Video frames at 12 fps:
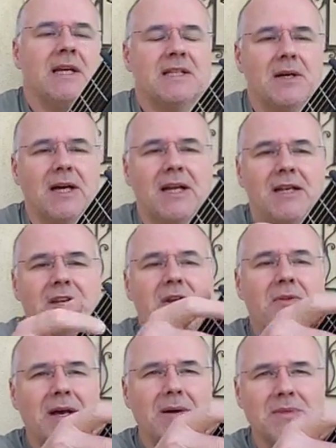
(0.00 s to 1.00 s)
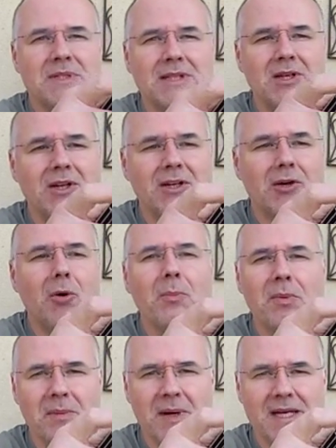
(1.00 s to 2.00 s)
So I knew that was a kind of
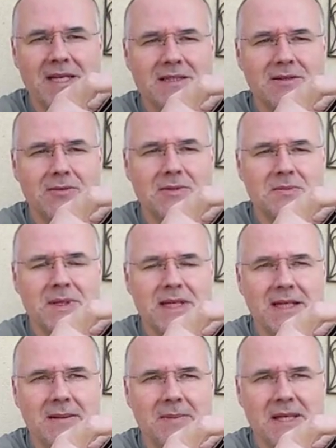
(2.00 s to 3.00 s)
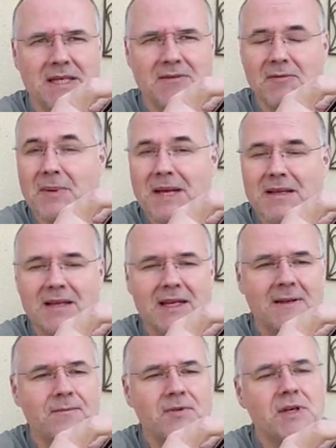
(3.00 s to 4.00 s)
compromise, or was making the best of a bad
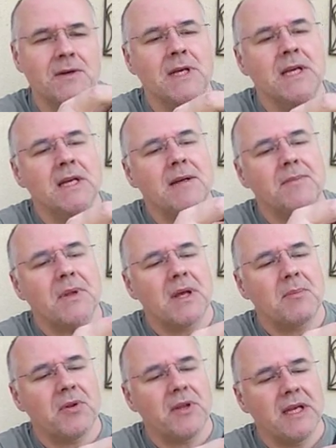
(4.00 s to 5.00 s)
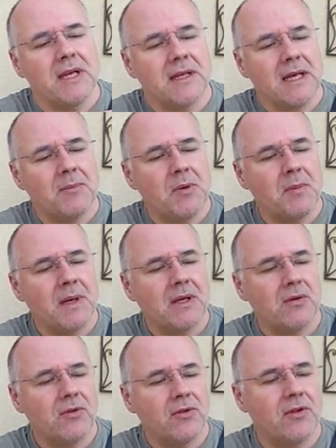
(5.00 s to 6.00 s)
thing. So I put the capo
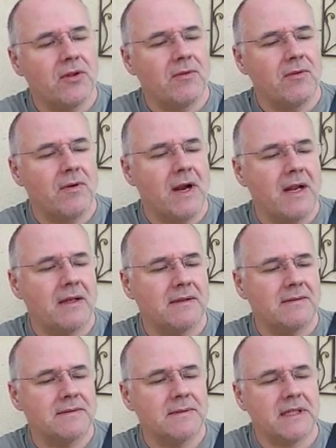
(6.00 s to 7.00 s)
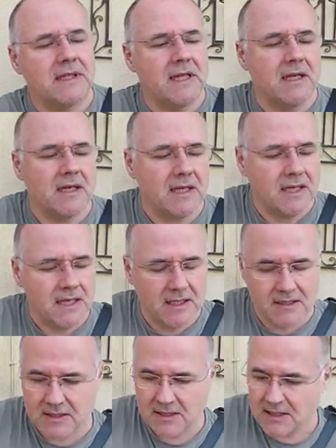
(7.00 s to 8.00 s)
back on the 3rd fret, and then I
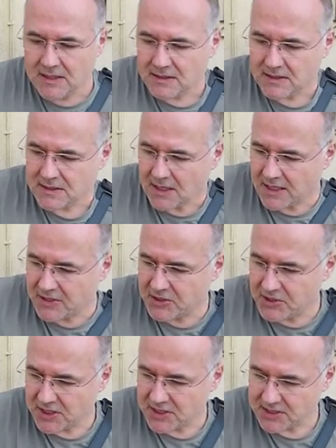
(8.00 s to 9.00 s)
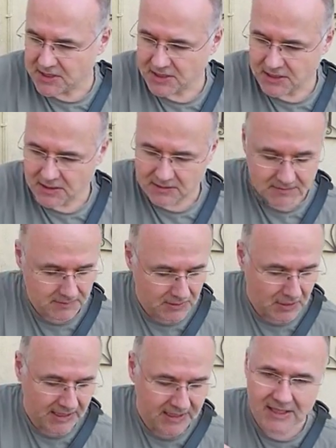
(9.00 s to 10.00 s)
started to just
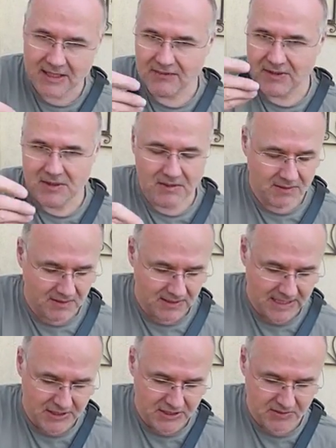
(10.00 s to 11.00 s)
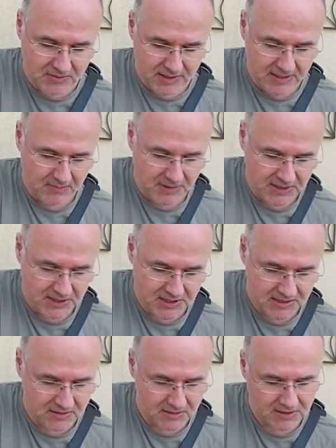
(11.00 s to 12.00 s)
look. I didn't have any gauges or anything, but I
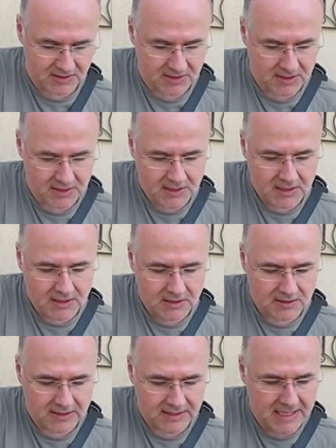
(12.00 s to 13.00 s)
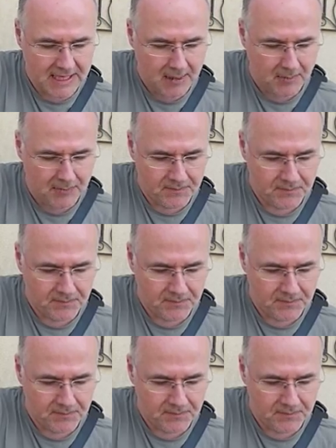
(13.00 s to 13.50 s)
just looked at the gap.